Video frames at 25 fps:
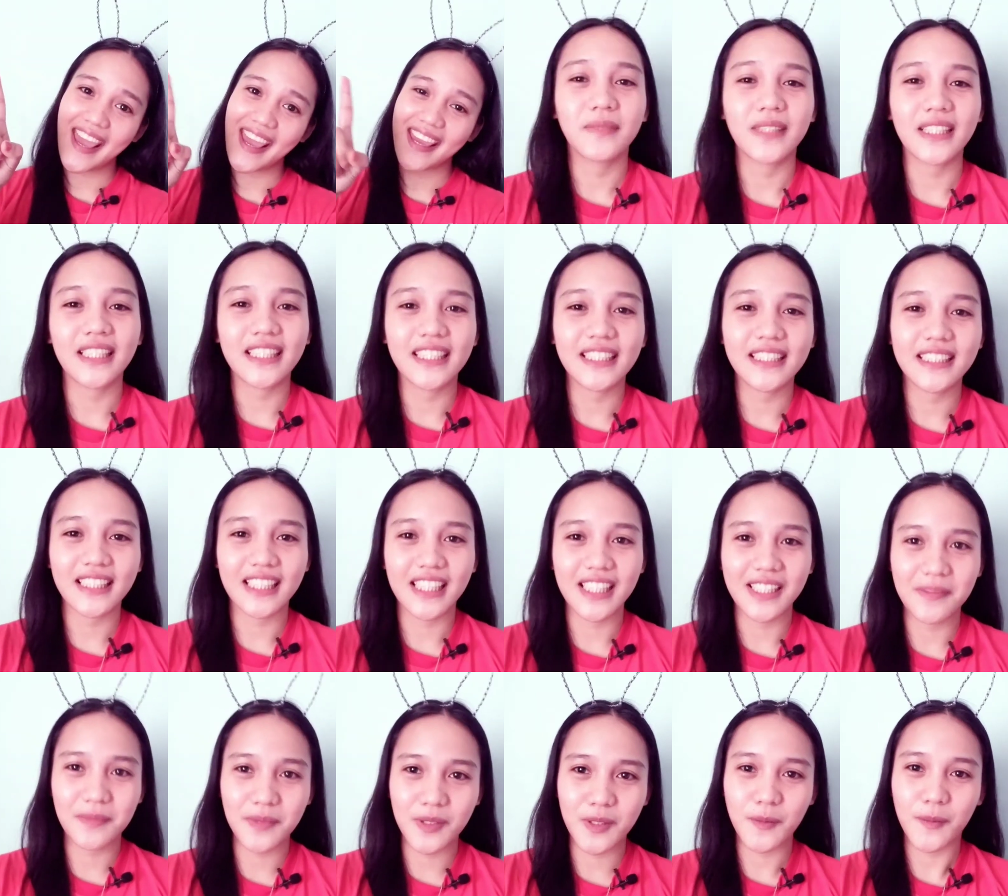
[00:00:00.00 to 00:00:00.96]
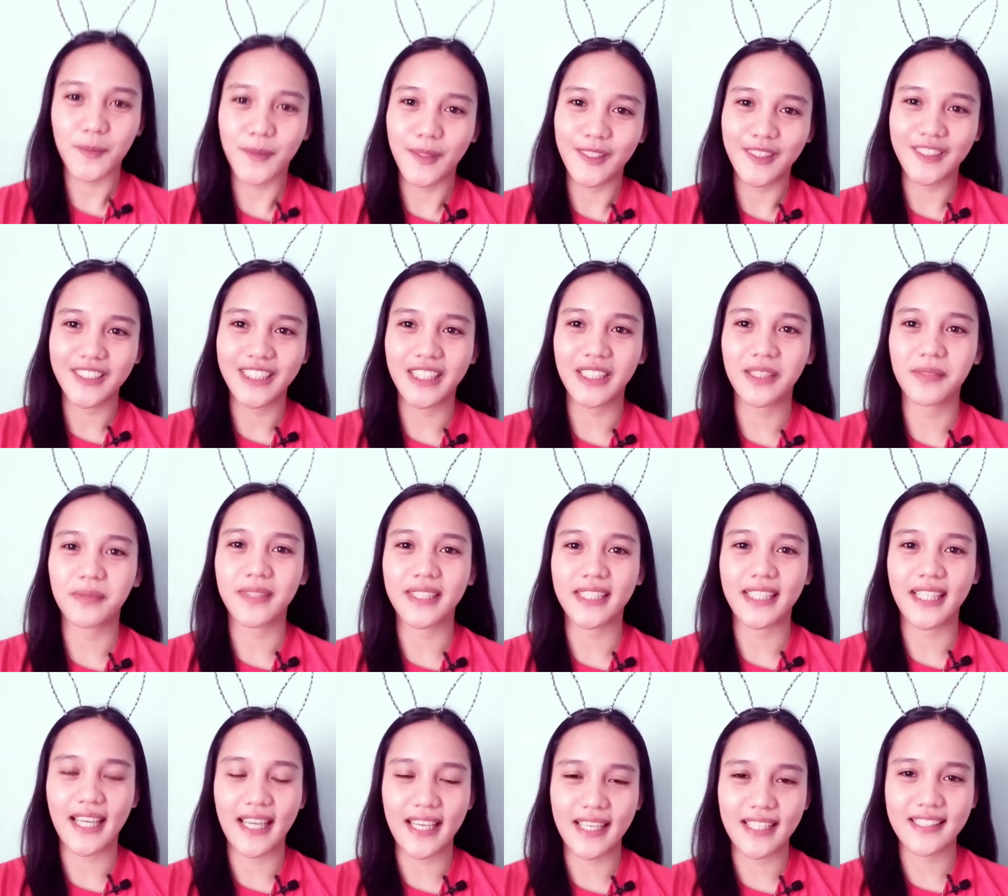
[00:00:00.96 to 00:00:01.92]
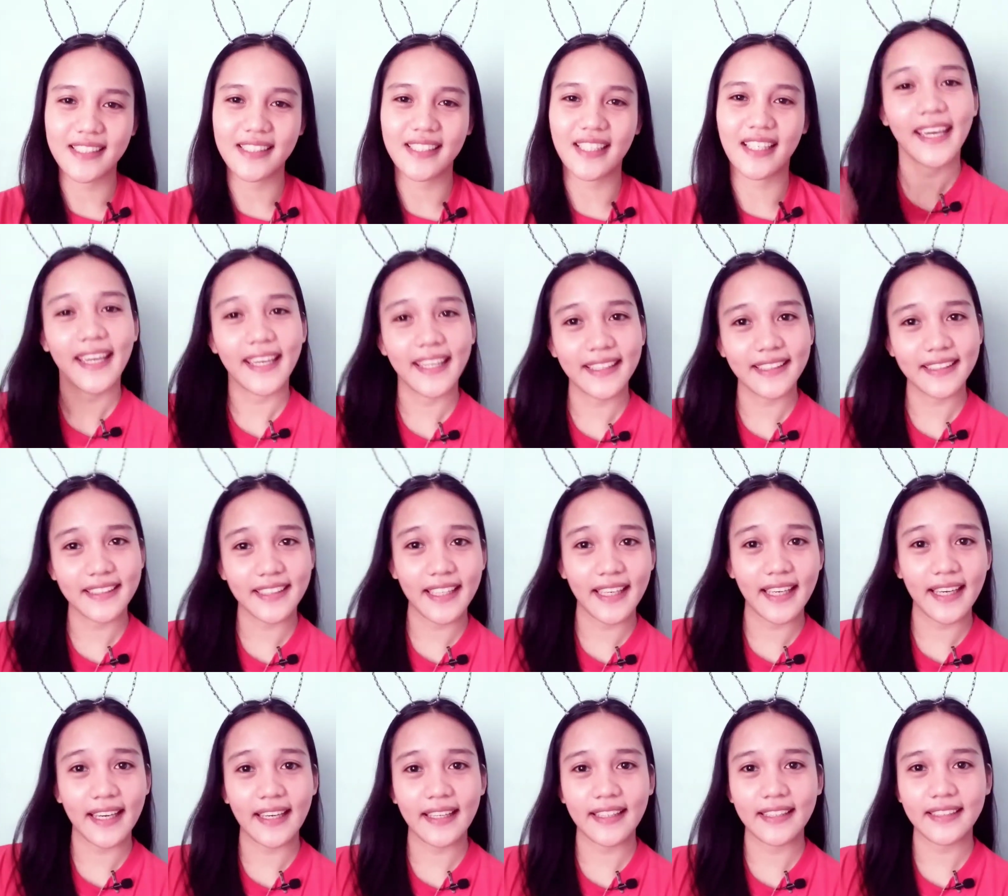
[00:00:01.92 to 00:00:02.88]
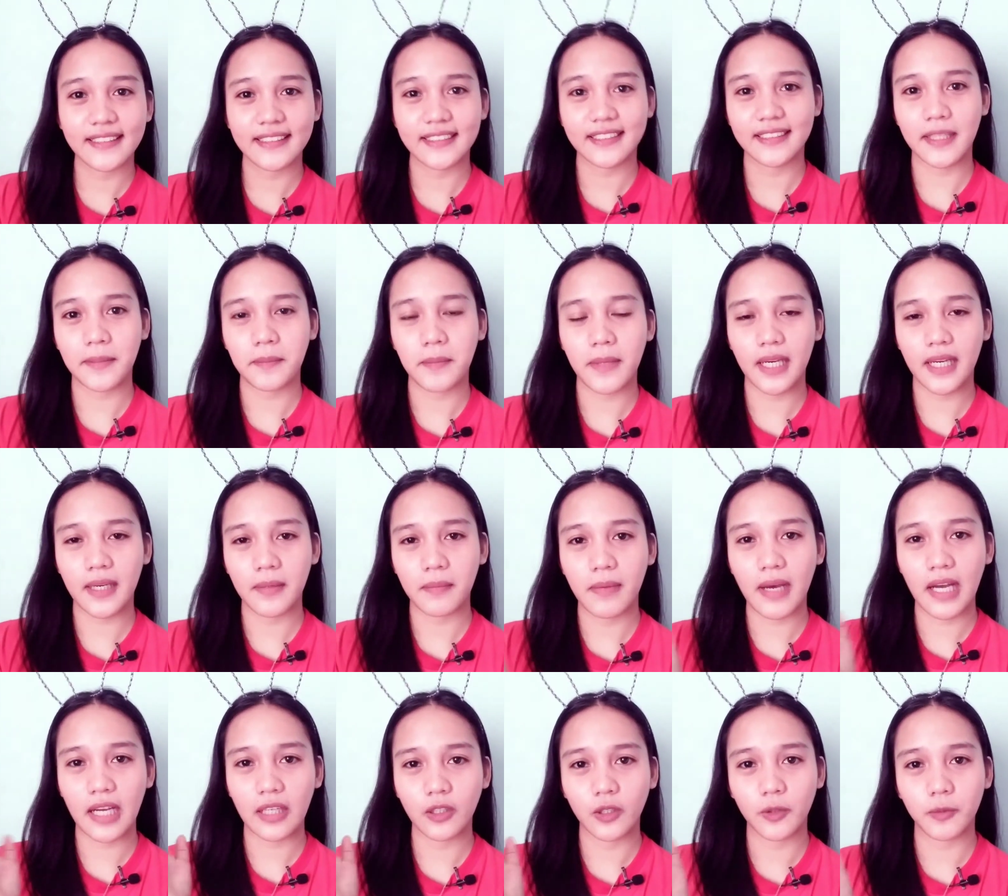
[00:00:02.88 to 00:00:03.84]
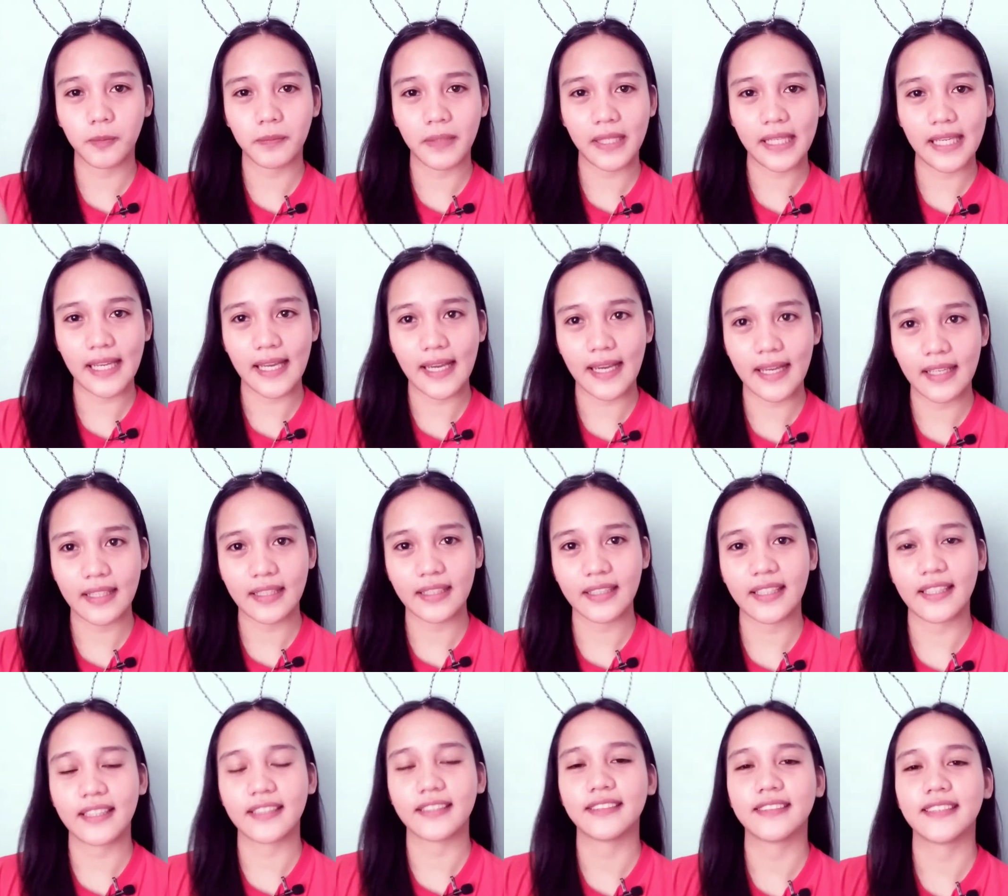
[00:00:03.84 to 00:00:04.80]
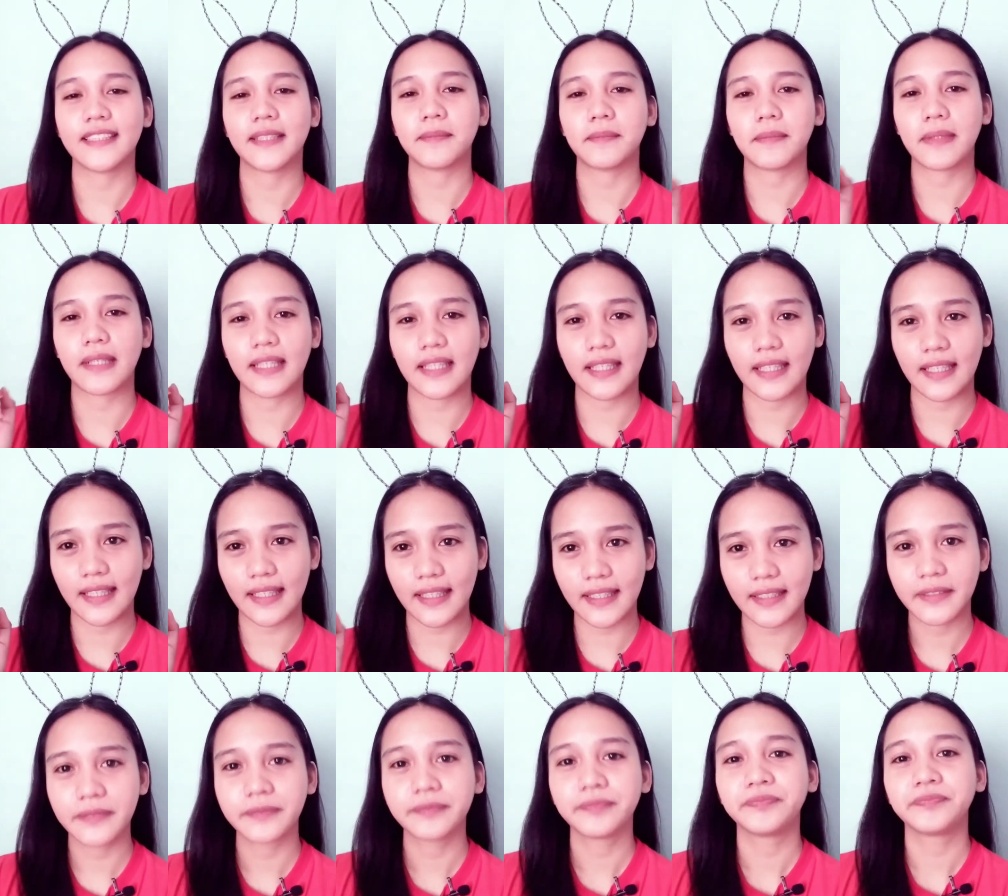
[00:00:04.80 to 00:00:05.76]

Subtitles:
Please keep supporting me, guys. And guys, sa mga bago pa lang and sa mga